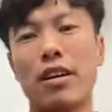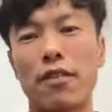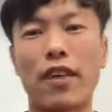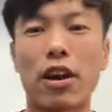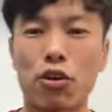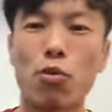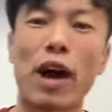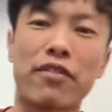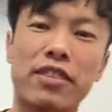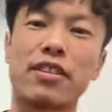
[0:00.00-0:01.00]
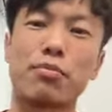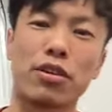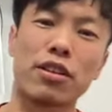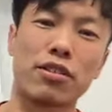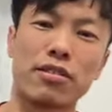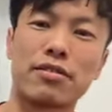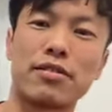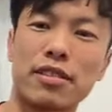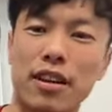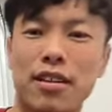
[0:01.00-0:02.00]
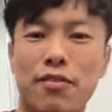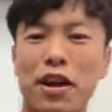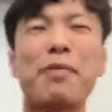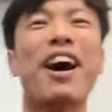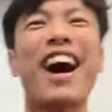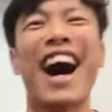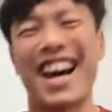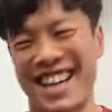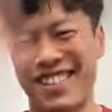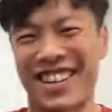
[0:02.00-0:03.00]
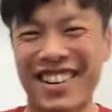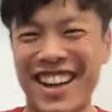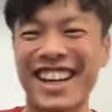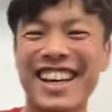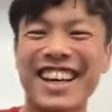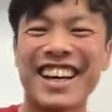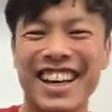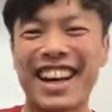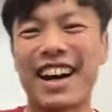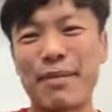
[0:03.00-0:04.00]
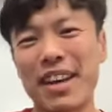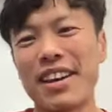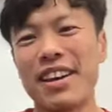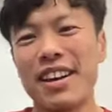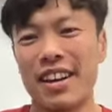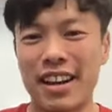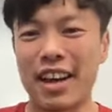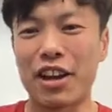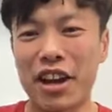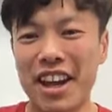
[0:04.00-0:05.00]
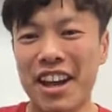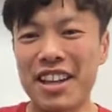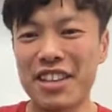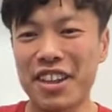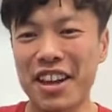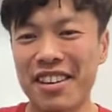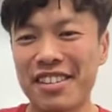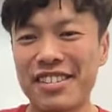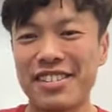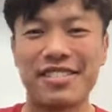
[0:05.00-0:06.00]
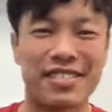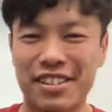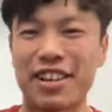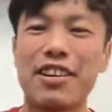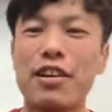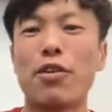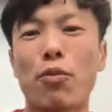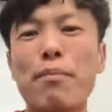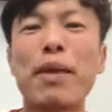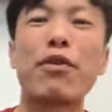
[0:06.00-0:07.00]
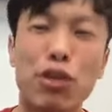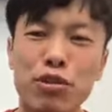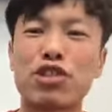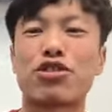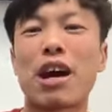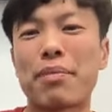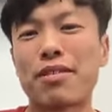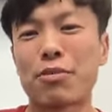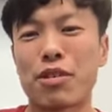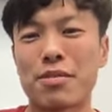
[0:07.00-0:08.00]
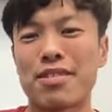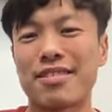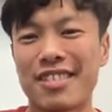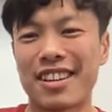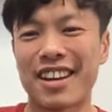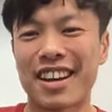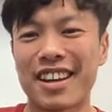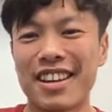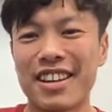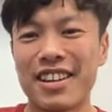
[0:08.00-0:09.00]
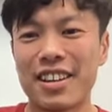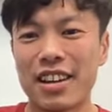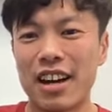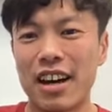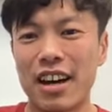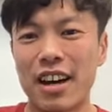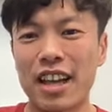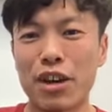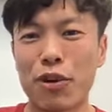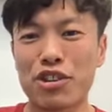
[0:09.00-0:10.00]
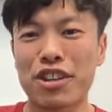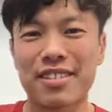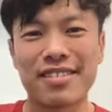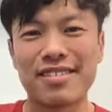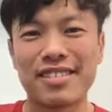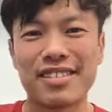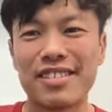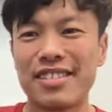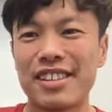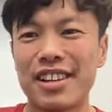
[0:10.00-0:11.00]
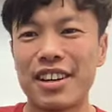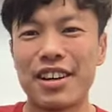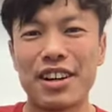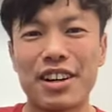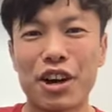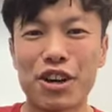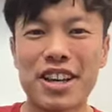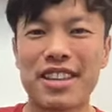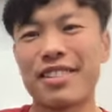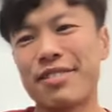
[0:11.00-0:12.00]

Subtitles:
Find a good wife is important too. Okay. Forget. I don't care. Yeah, I mean, okay, anything. Yeah. We married to the shop, no problem. Okay. Any question? All good?